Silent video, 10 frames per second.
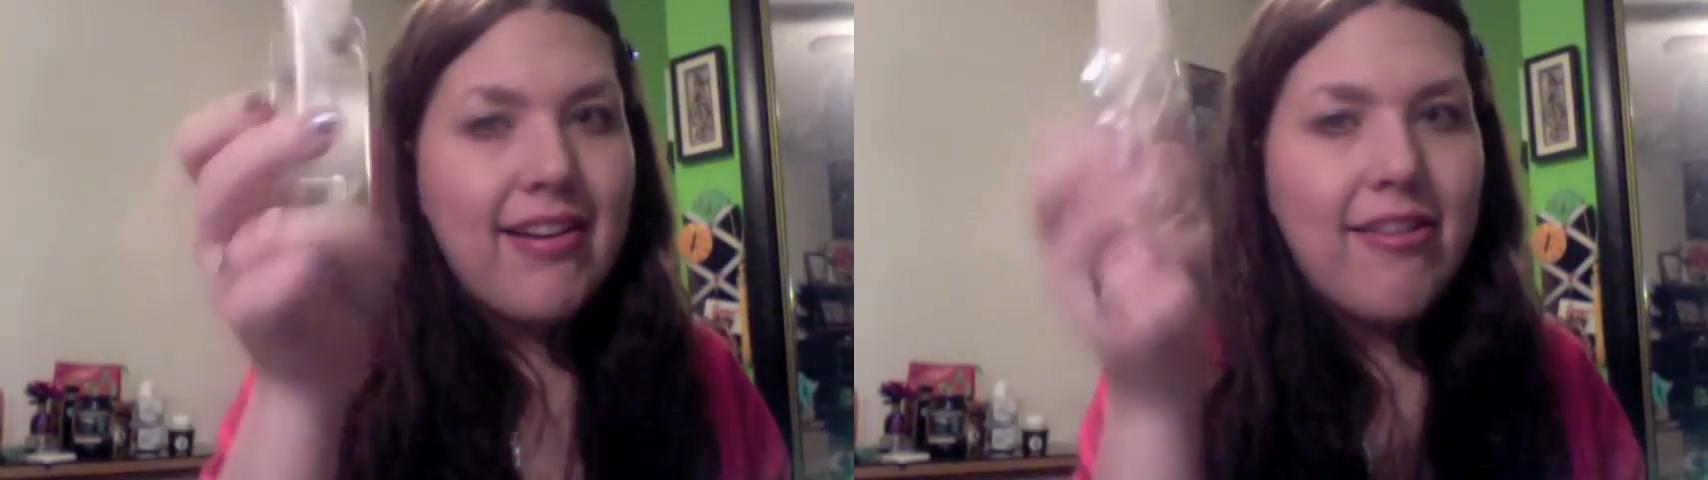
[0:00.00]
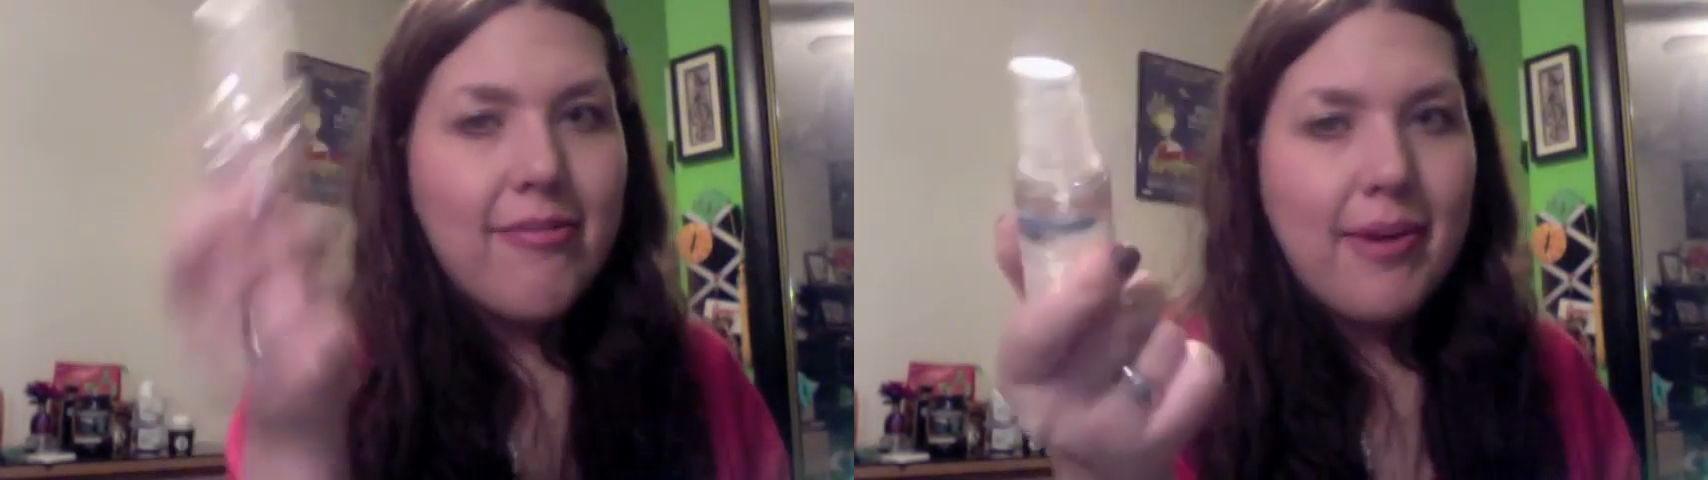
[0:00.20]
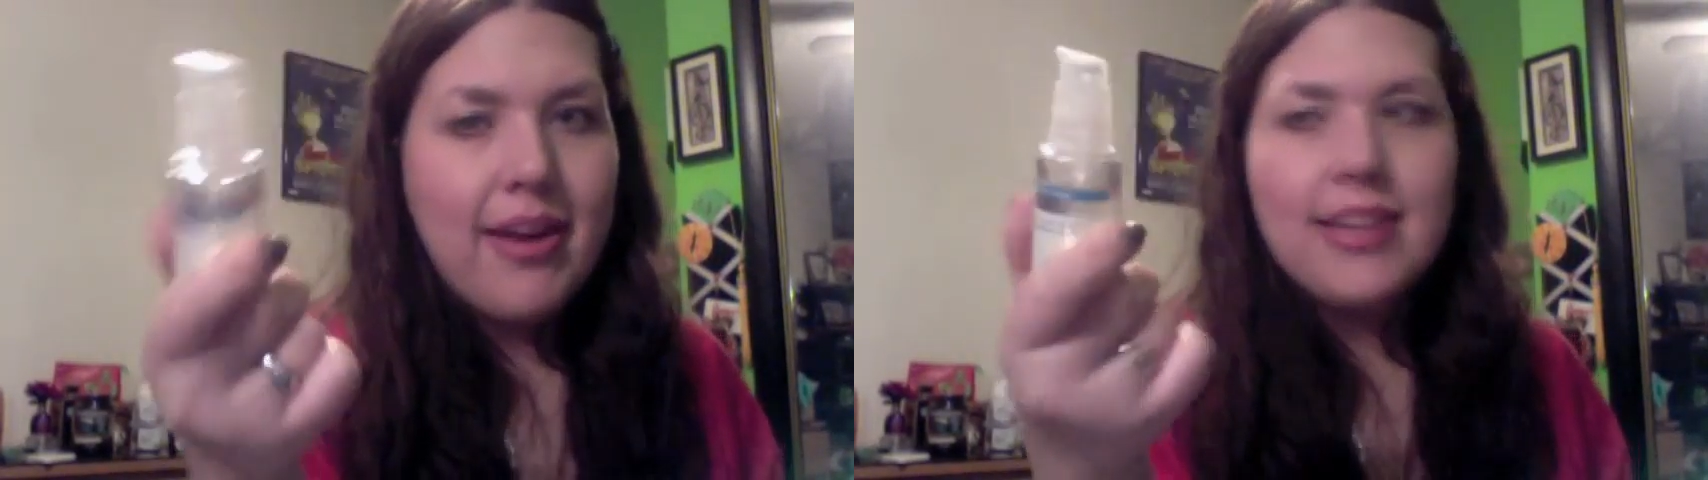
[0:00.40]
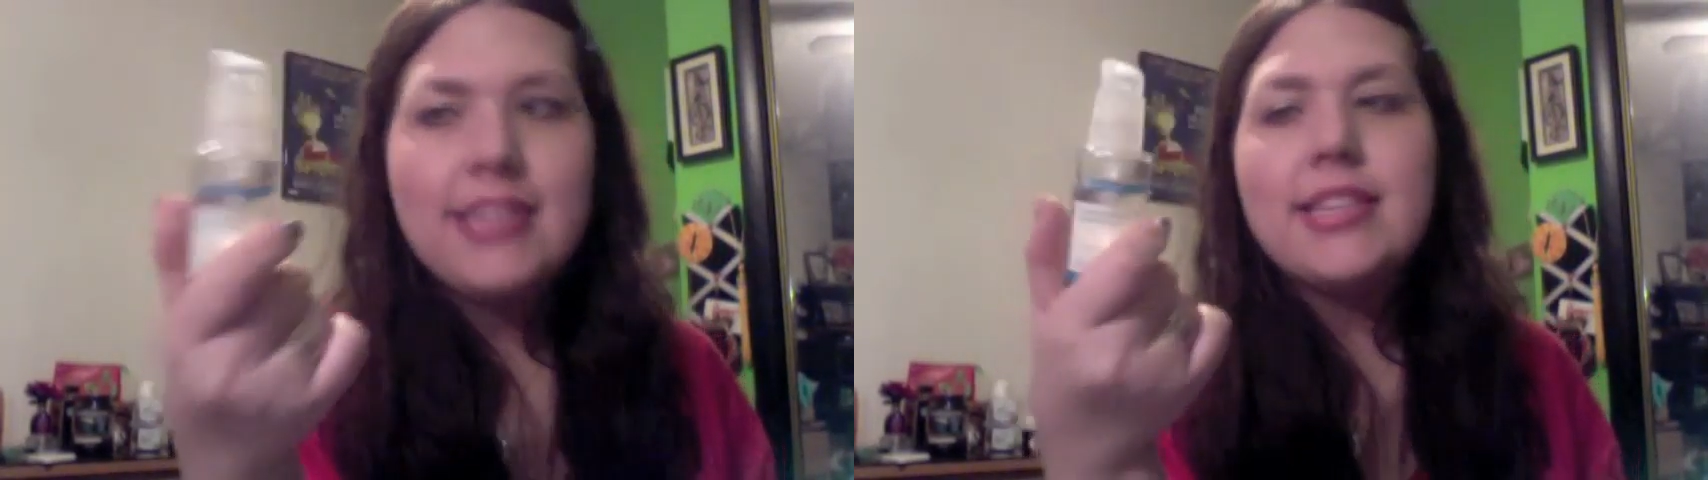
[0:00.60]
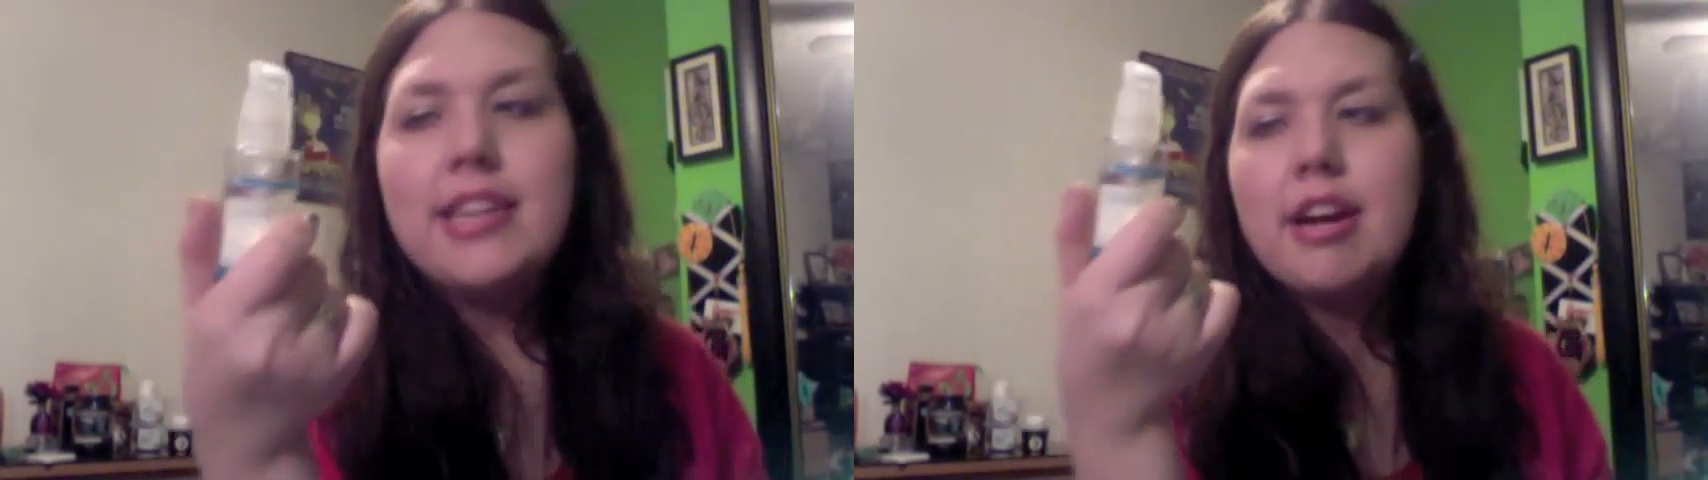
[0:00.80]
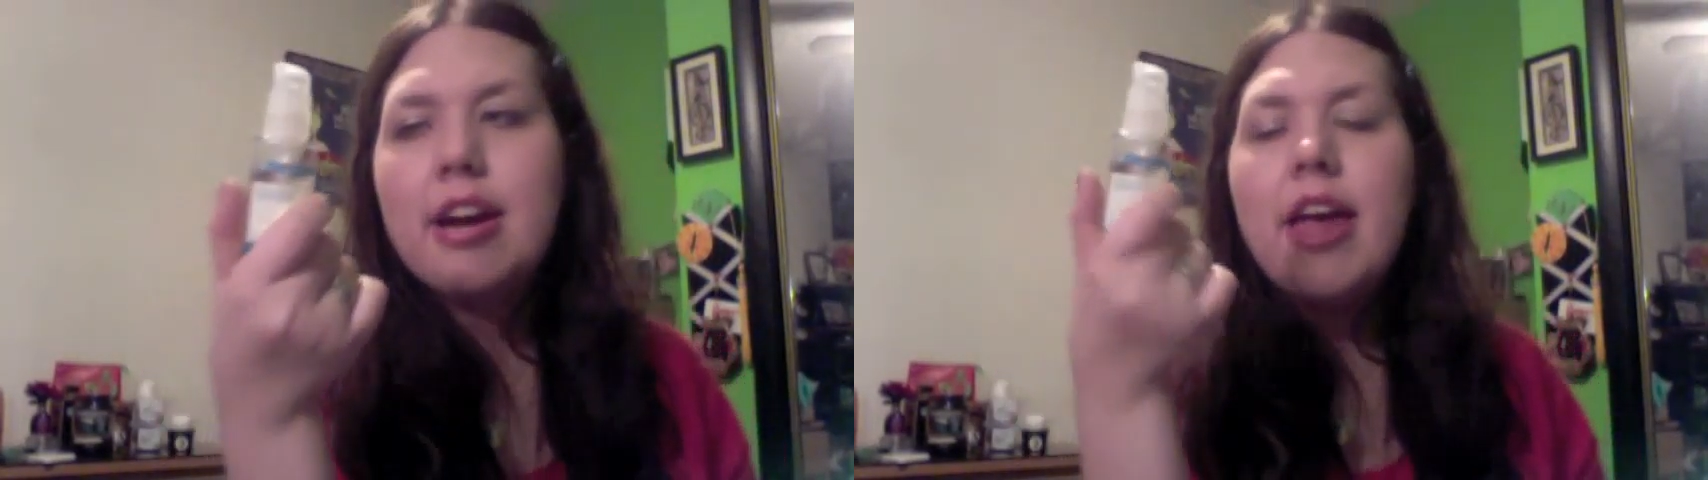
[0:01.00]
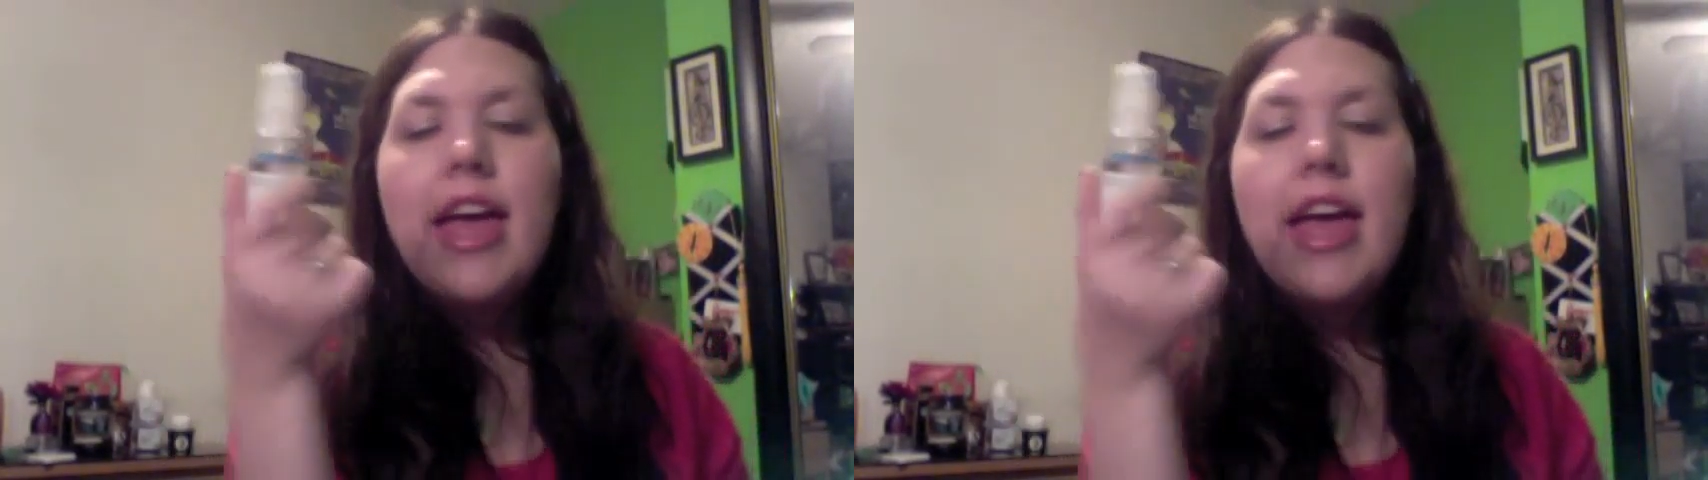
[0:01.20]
of product in here,